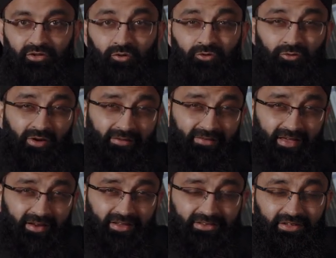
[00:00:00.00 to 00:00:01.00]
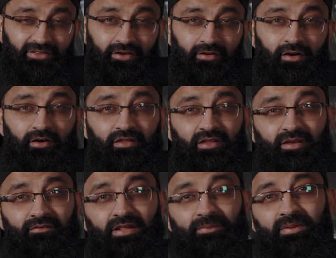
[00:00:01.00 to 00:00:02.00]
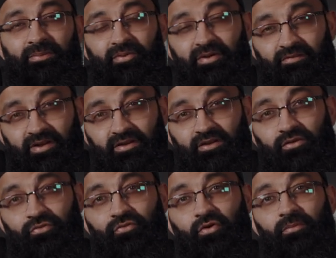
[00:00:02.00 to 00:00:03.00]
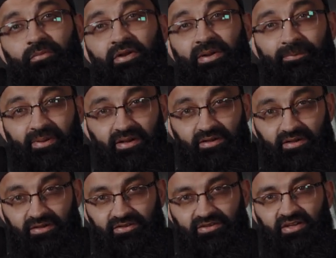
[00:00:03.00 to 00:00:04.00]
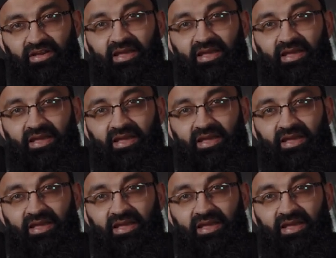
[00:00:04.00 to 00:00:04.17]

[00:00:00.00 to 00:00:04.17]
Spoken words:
Those who have arrogance in their heart, they will be prevented from repentance